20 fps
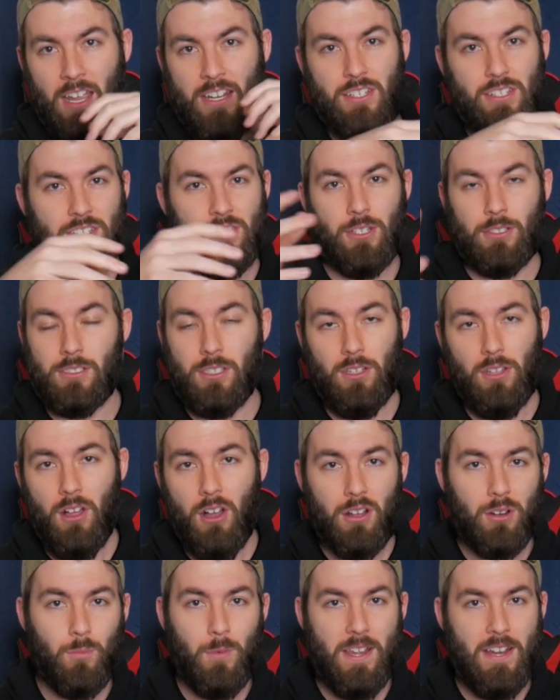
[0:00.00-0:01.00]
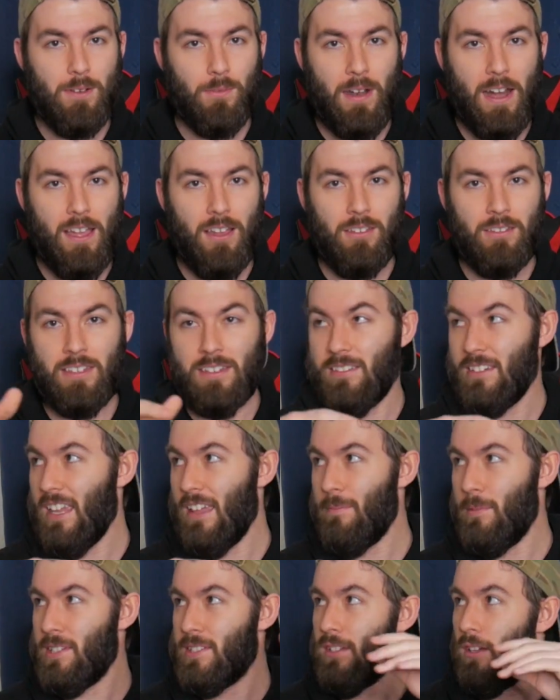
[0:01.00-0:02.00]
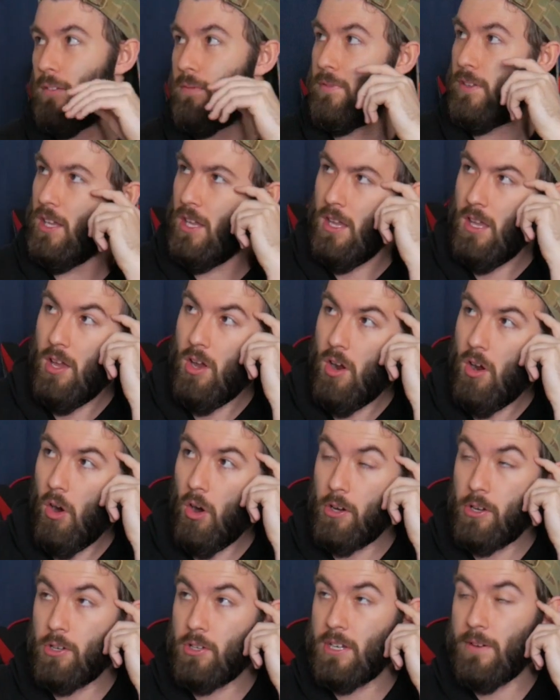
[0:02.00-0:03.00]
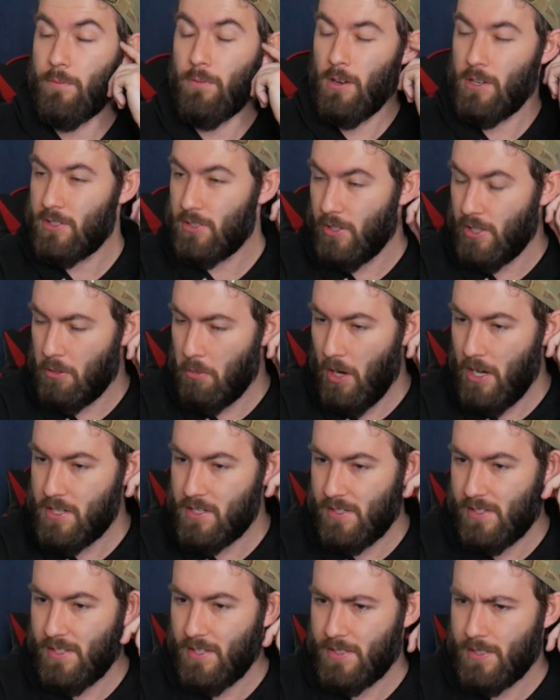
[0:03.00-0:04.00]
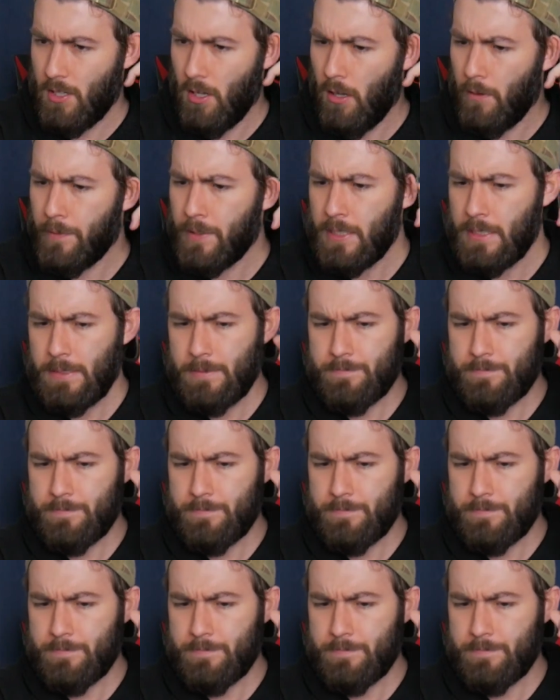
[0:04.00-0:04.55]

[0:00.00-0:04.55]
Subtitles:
I just took the long way around and gave myself harder differential equations to solve.